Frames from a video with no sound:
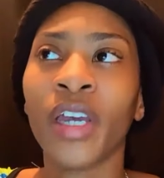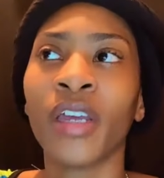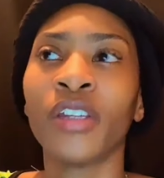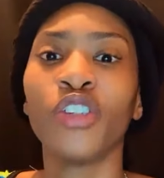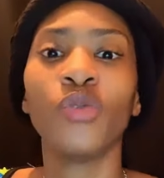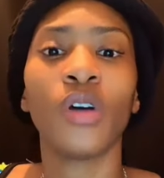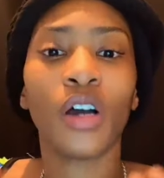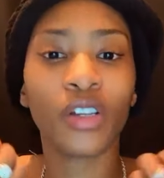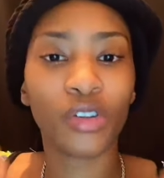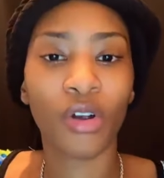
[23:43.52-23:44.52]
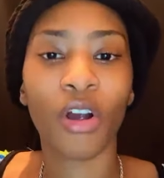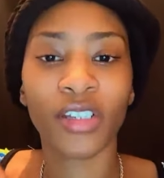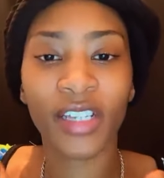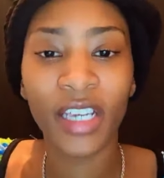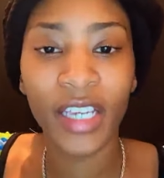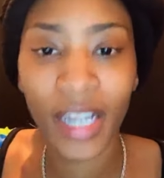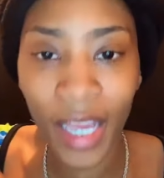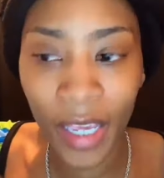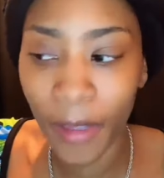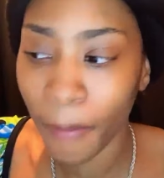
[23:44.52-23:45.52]
when you under
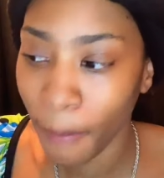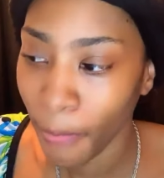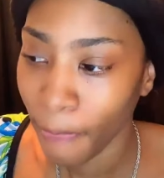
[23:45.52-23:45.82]
articulate,